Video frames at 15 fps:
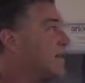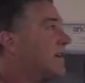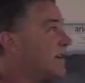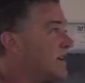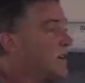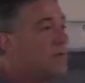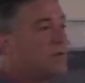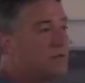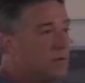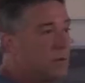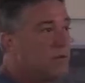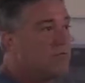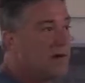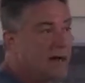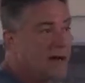you know,
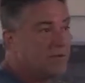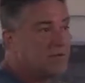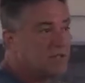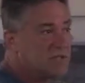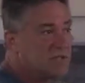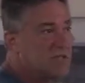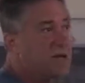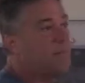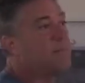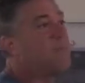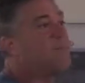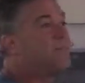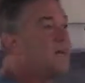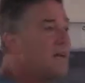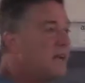doing rounds or something,
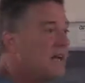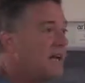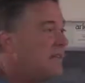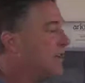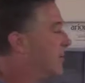and